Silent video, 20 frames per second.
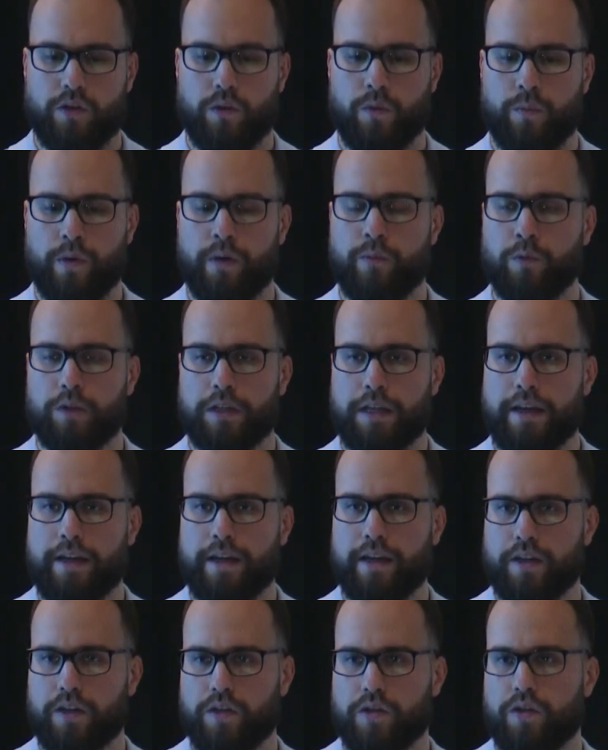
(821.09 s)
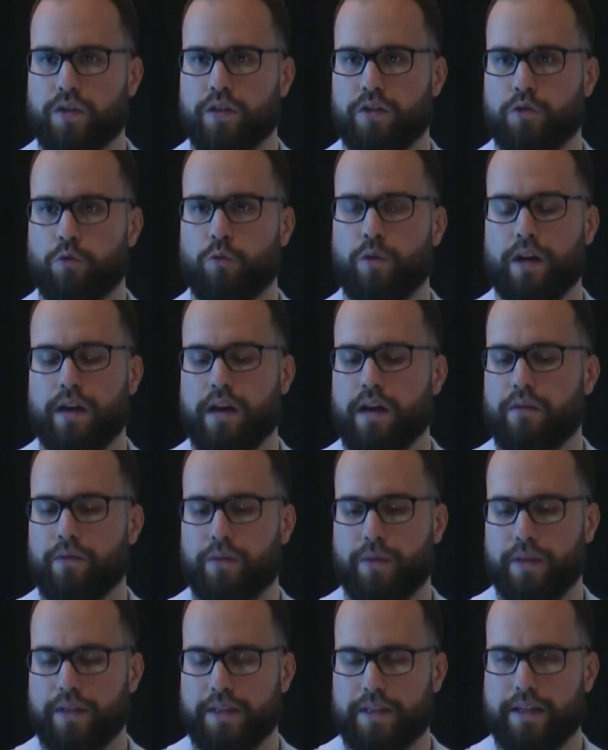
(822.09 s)
we would like to recover
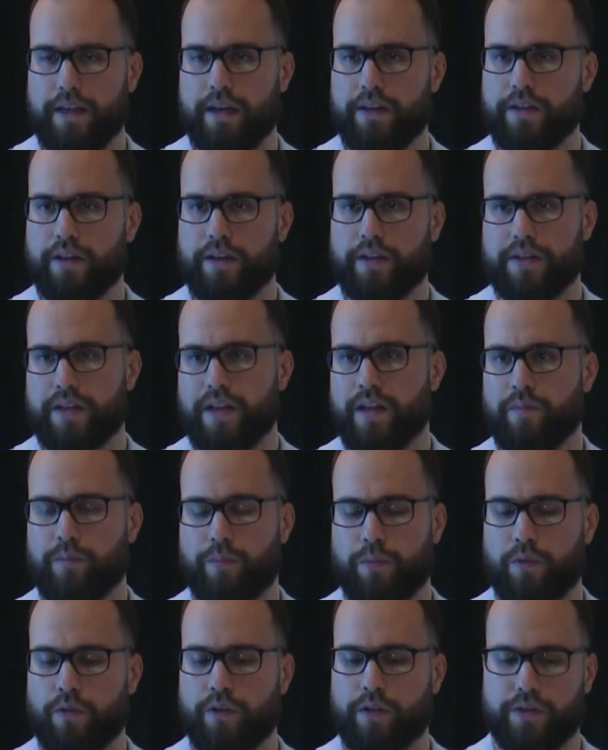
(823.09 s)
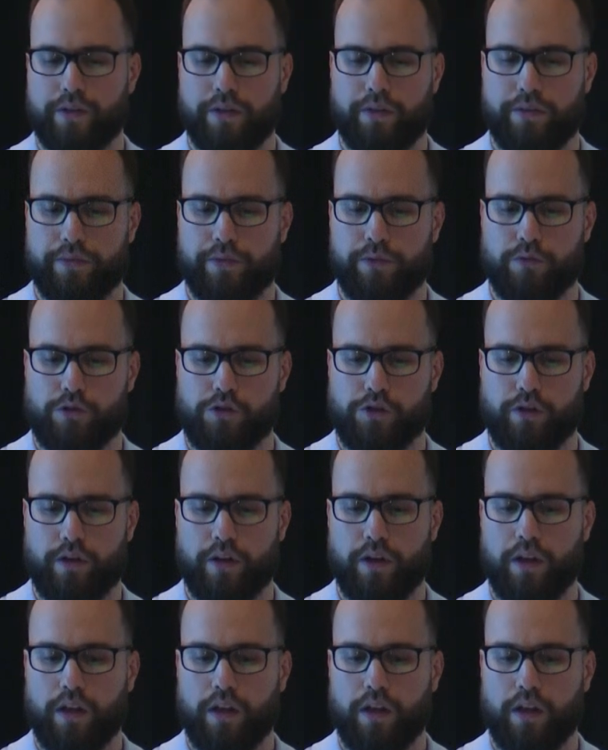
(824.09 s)
this data at some point in the future.